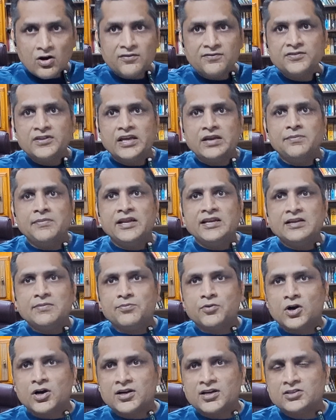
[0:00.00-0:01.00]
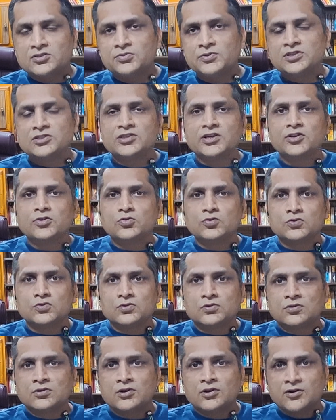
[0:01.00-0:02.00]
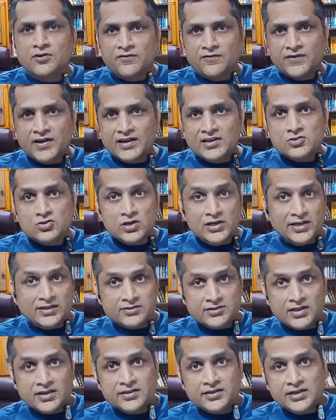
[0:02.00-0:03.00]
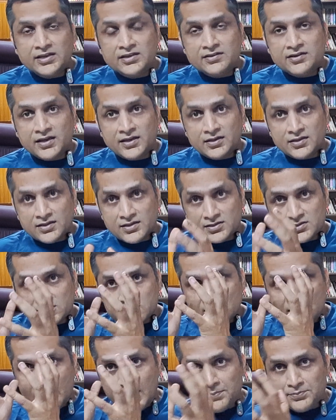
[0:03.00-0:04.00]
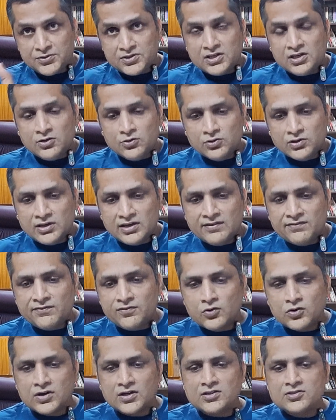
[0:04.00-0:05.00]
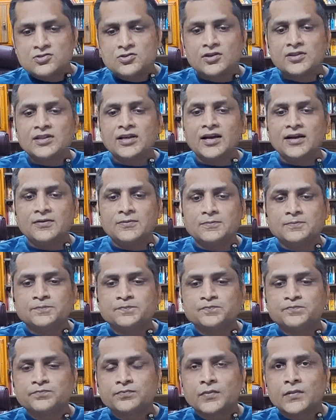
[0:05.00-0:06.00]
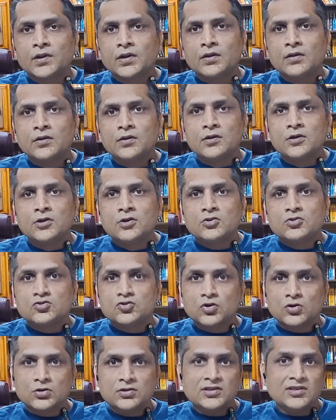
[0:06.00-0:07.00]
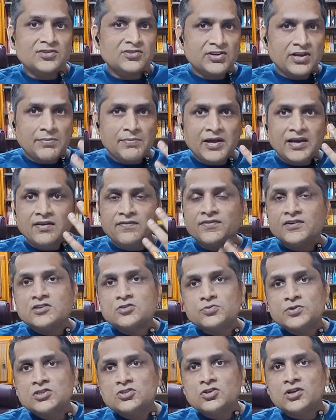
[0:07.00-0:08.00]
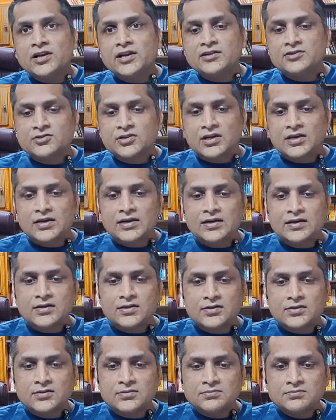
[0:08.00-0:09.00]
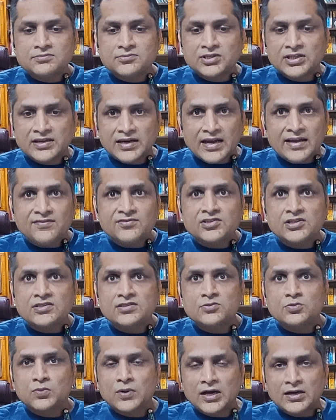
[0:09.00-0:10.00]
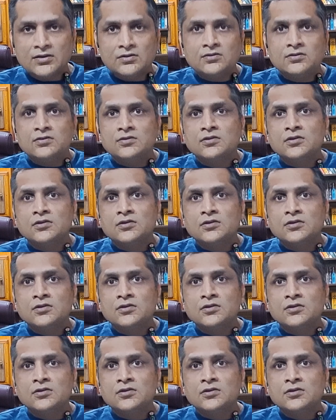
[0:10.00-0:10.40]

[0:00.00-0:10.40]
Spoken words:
of their many products which they do. Whereas Olectra Greentech is absolutely focused on that. So the three benefits which Olectra derives is one,